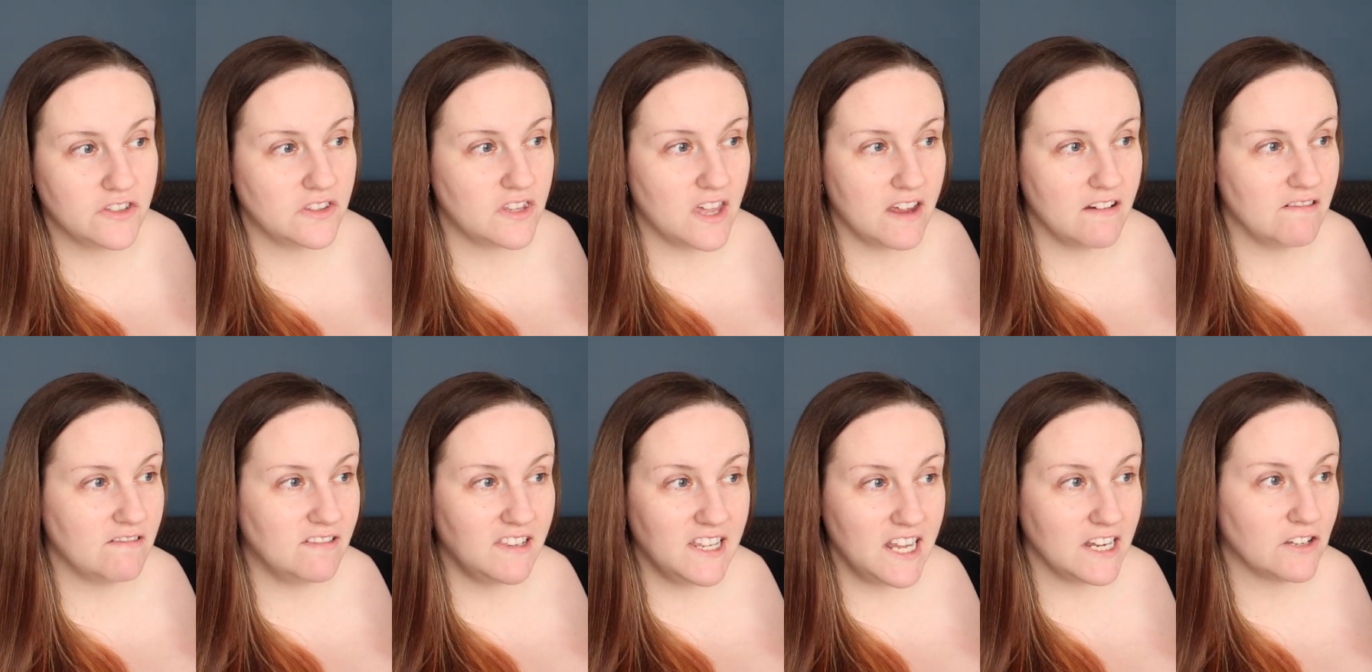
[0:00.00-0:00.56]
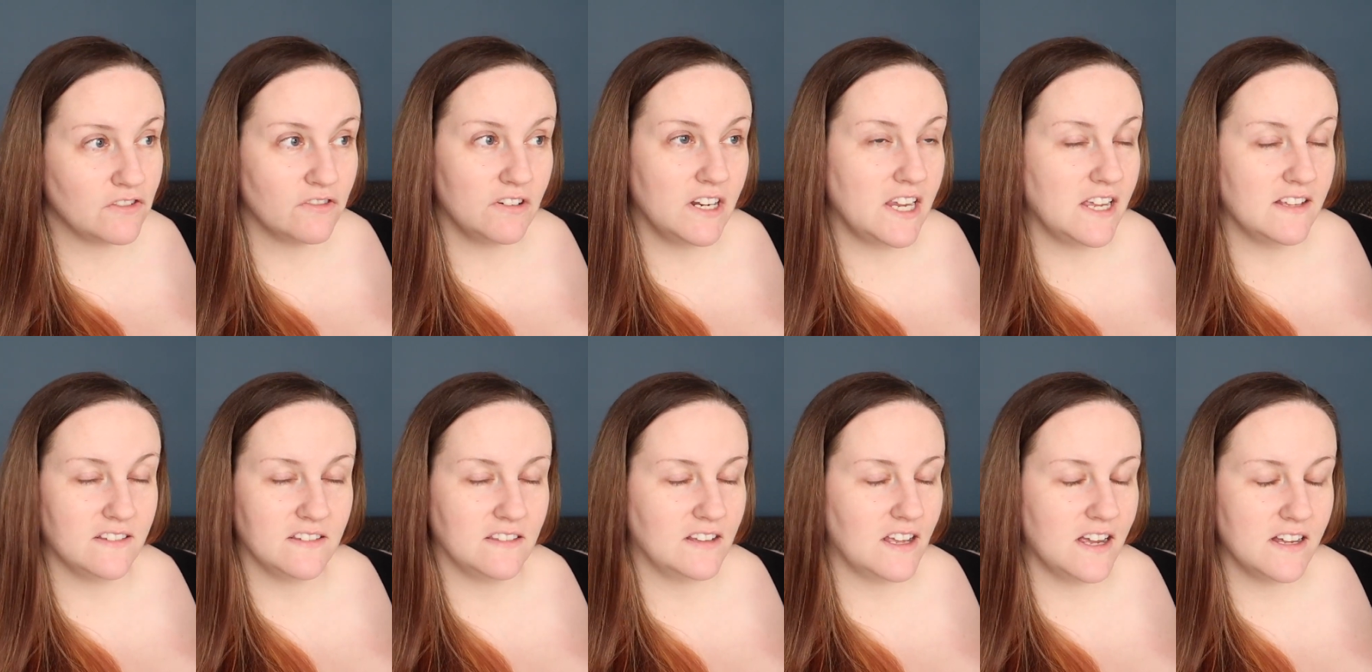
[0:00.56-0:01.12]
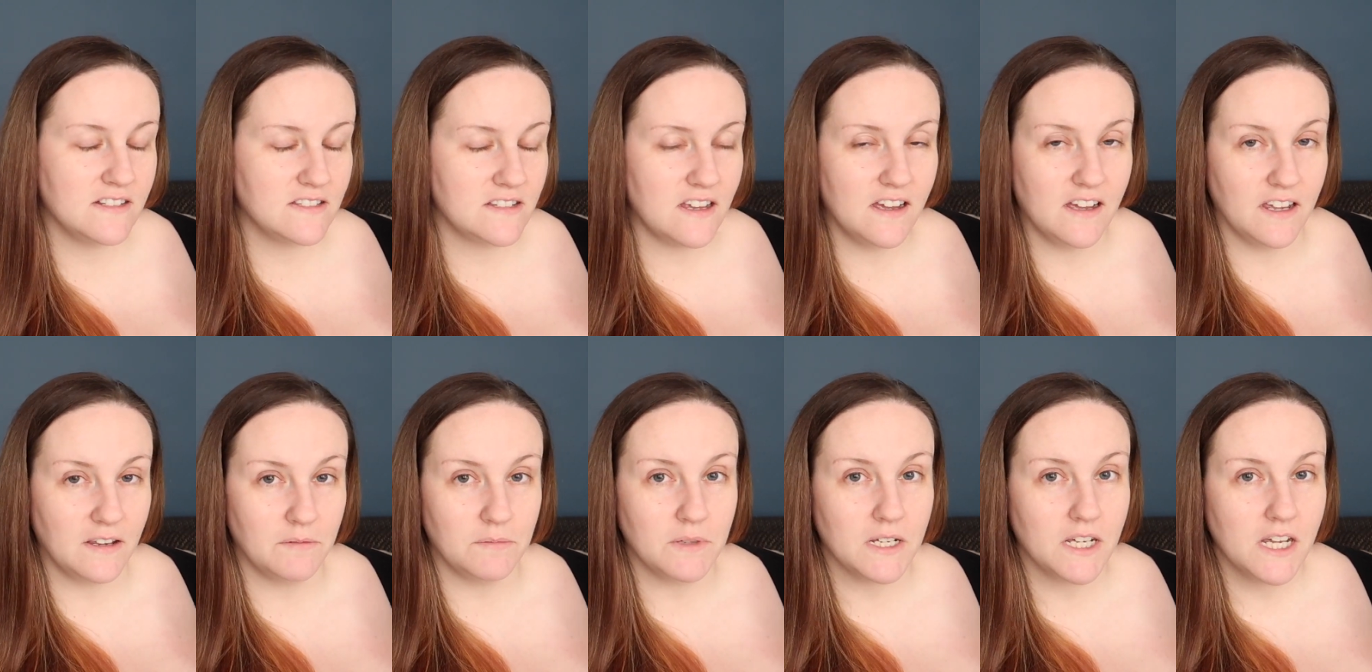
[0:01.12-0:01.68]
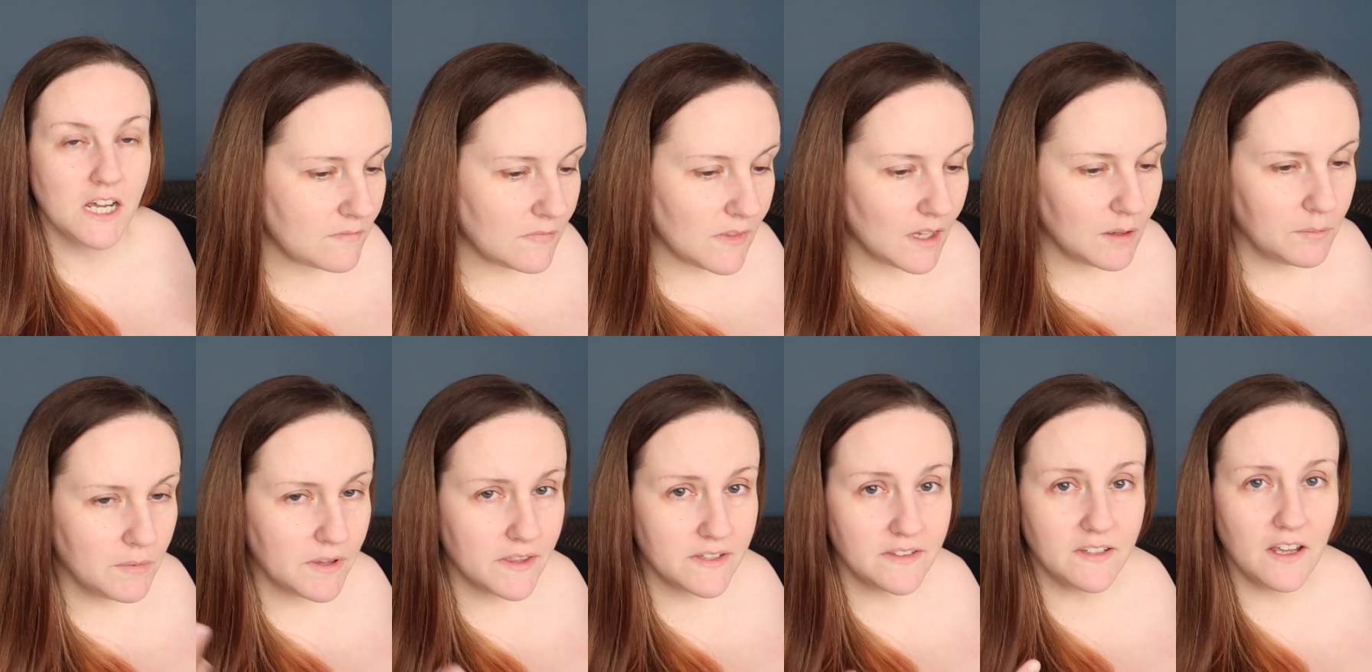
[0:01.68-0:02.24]
There literally isn't that time.
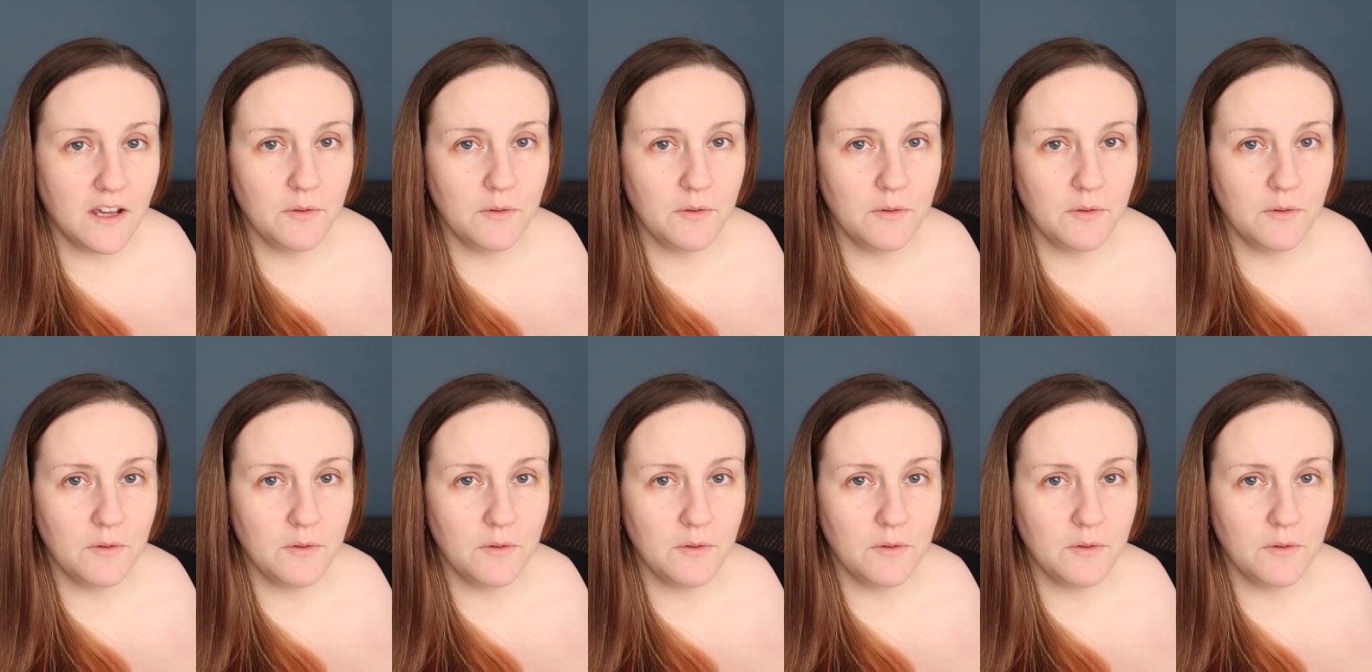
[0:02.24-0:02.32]
By the